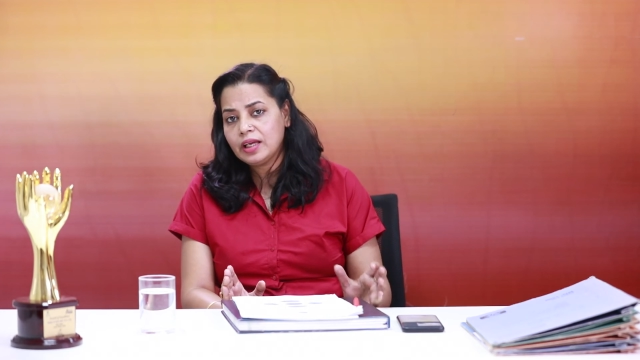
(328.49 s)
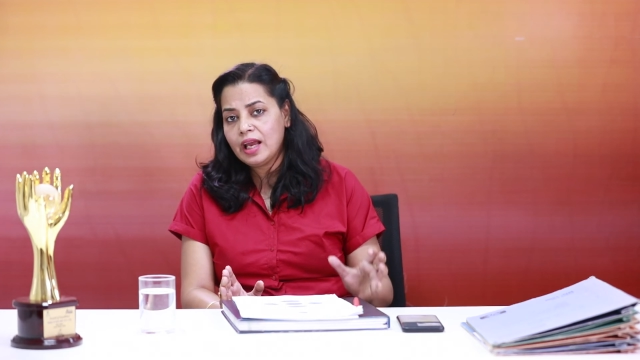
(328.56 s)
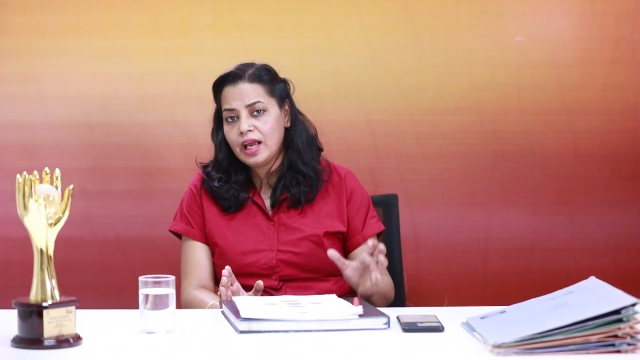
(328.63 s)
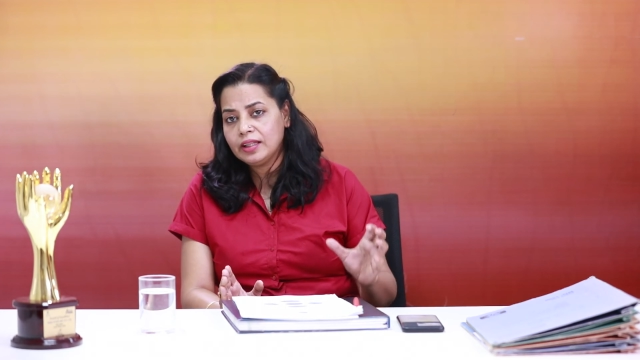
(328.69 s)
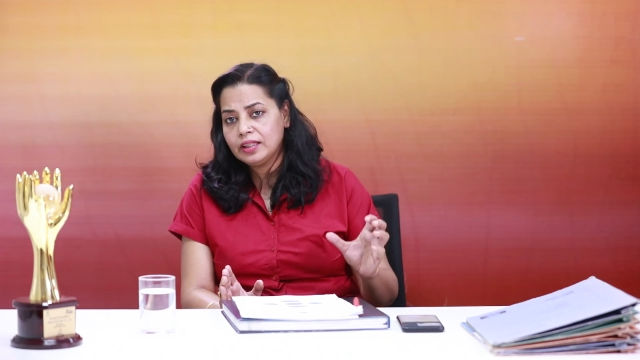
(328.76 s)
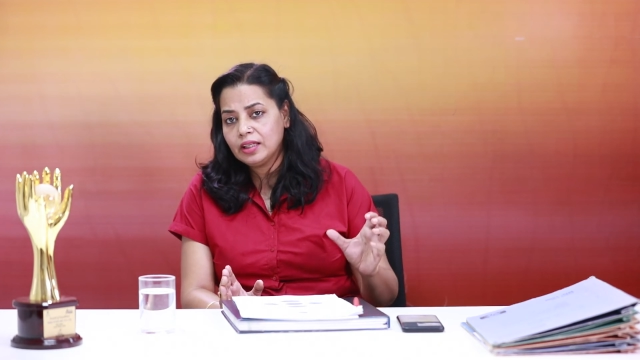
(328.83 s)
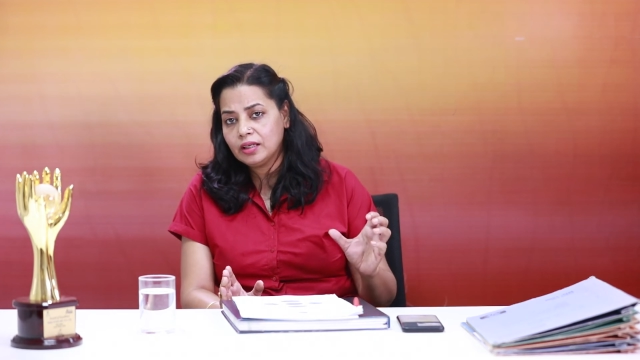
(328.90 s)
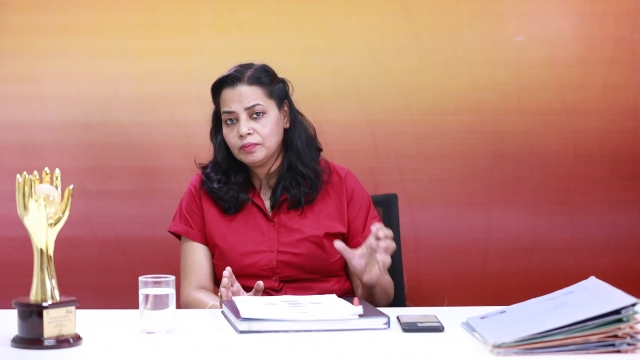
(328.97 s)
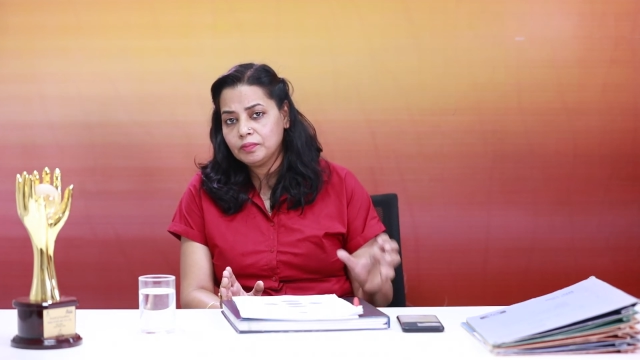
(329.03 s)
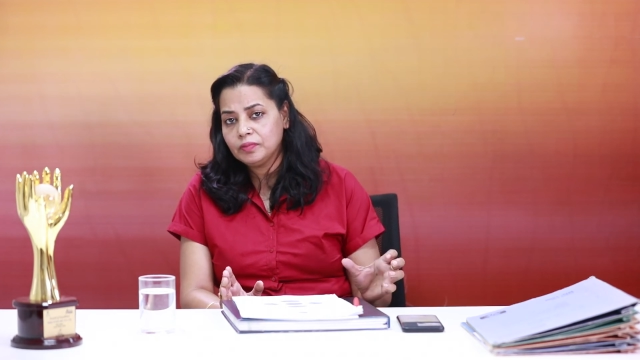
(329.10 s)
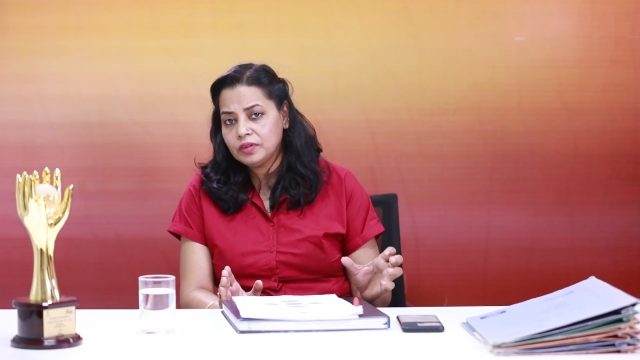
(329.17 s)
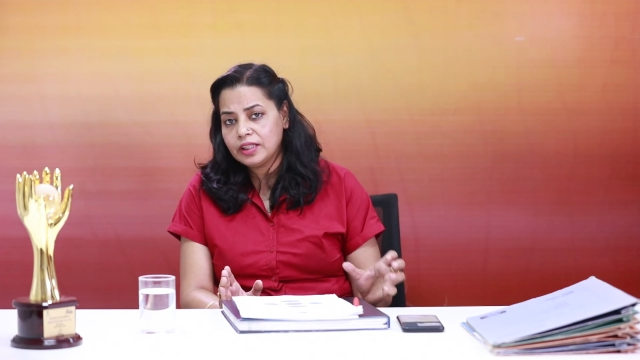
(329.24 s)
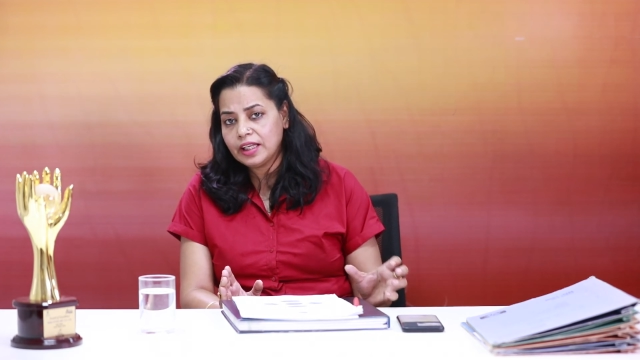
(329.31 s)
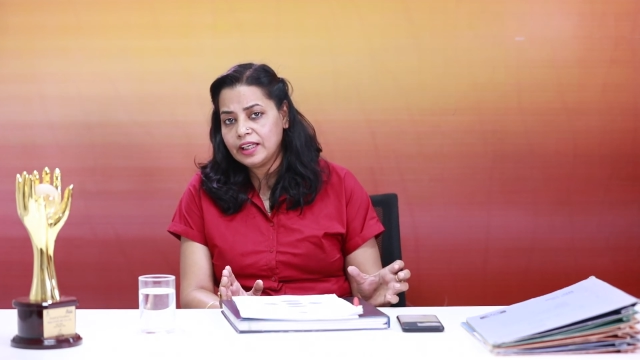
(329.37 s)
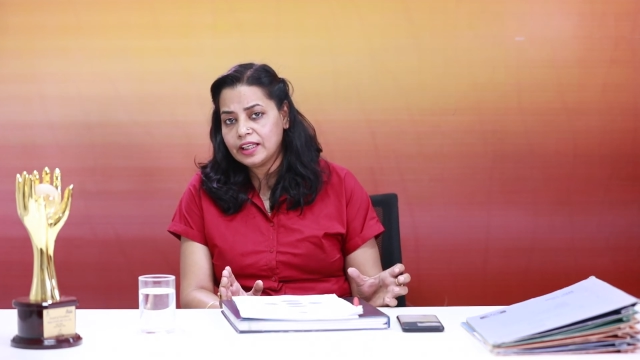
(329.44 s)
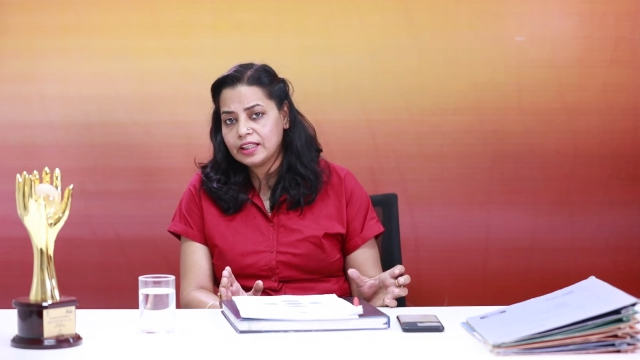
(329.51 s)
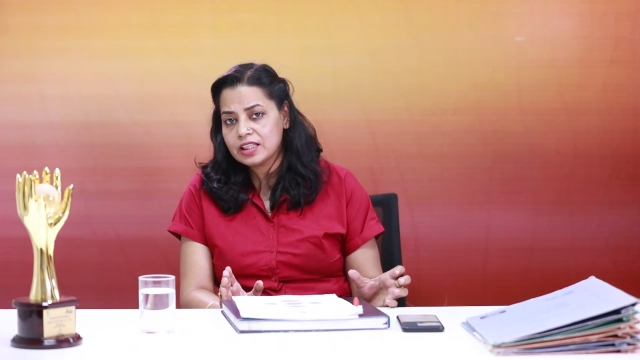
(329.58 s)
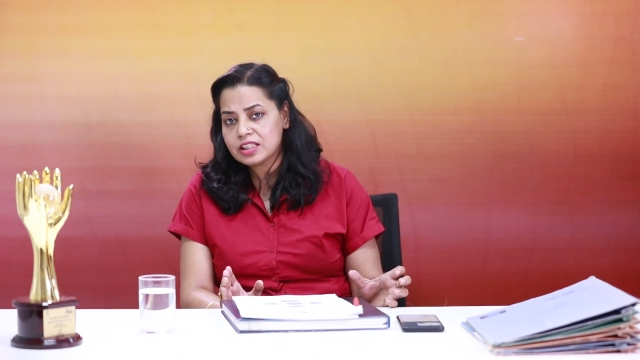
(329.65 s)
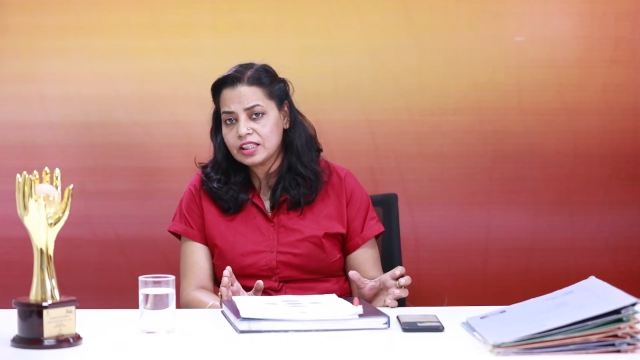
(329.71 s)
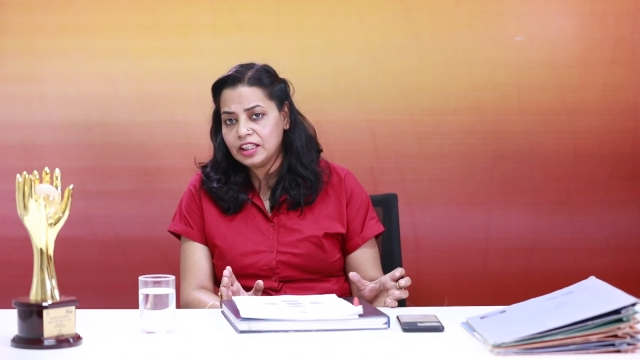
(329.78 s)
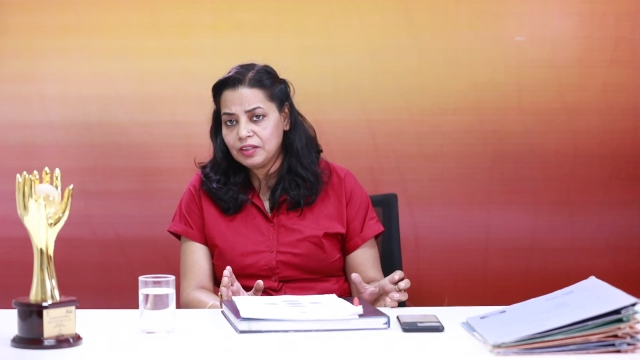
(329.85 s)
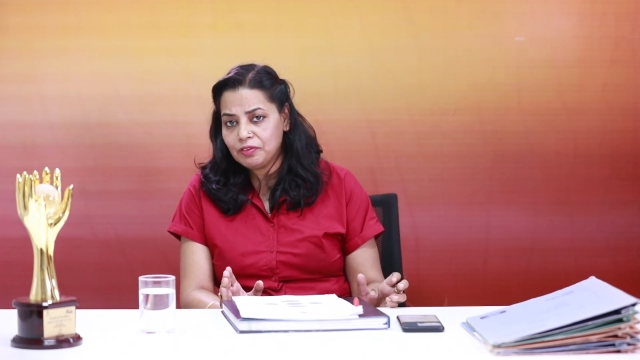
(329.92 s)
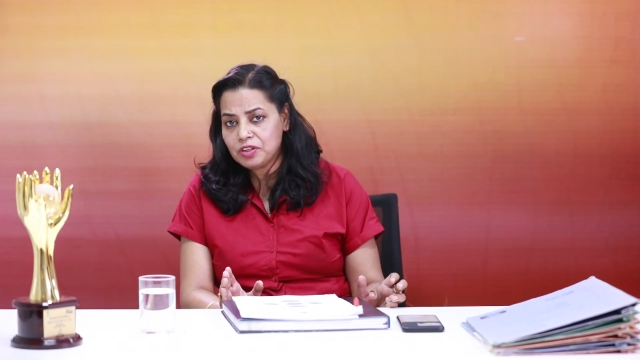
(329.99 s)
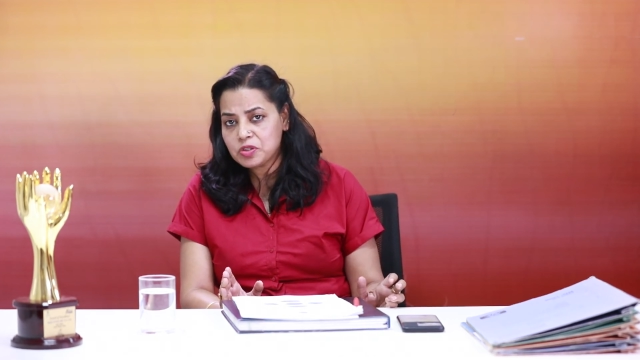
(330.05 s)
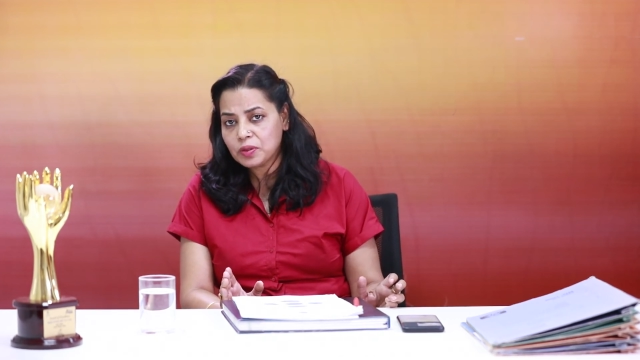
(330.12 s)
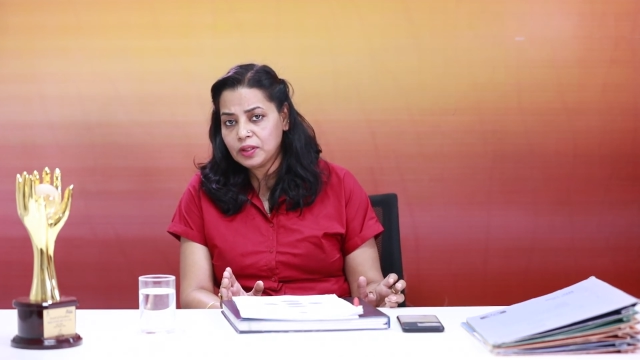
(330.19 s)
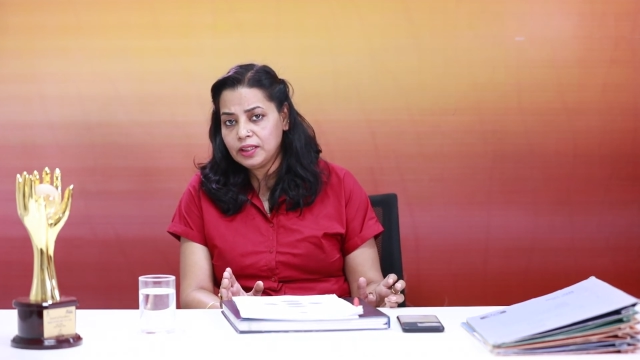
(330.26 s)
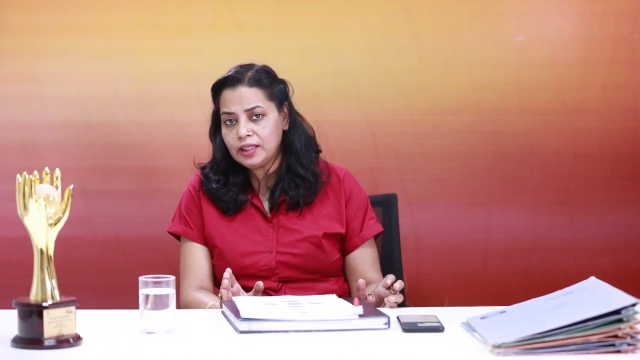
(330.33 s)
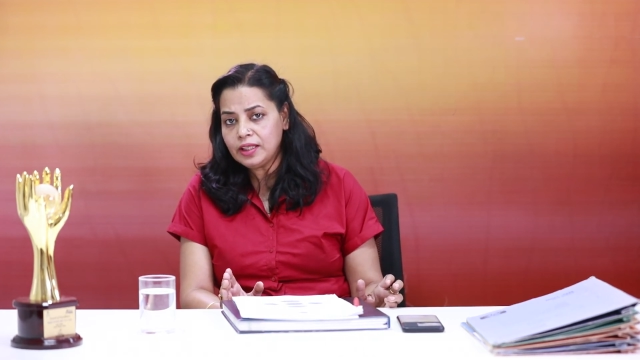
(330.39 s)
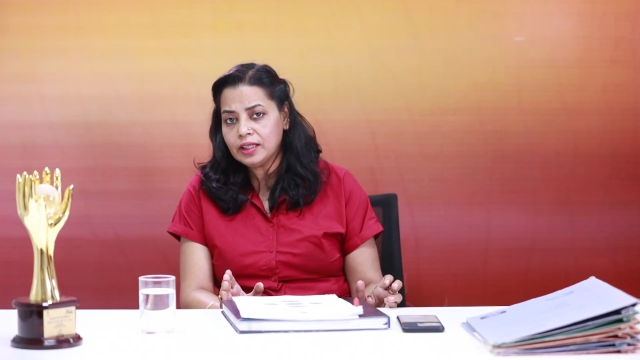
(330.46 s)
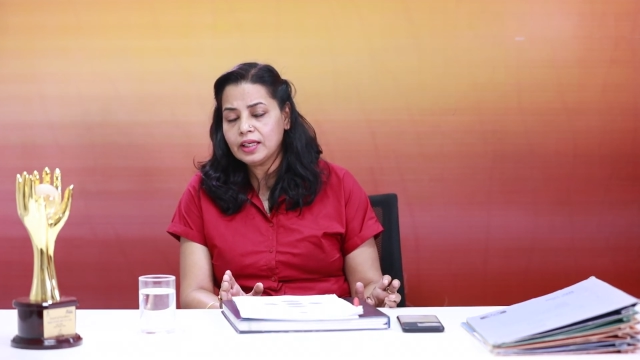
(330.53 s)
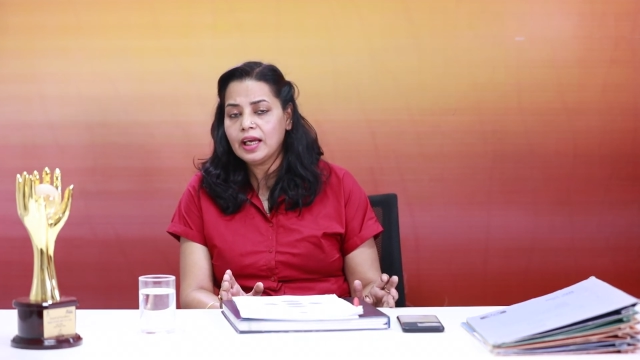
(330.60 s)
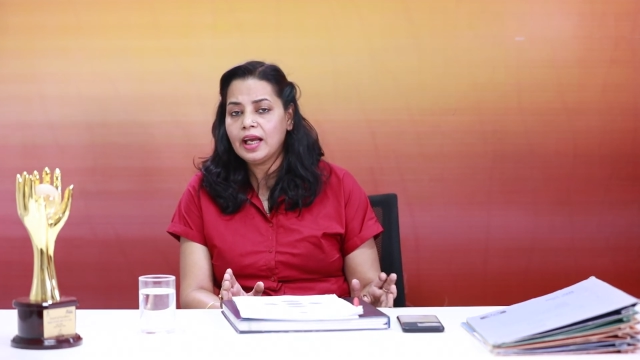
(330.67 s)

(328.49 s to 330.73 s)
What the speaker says: and the directors individually,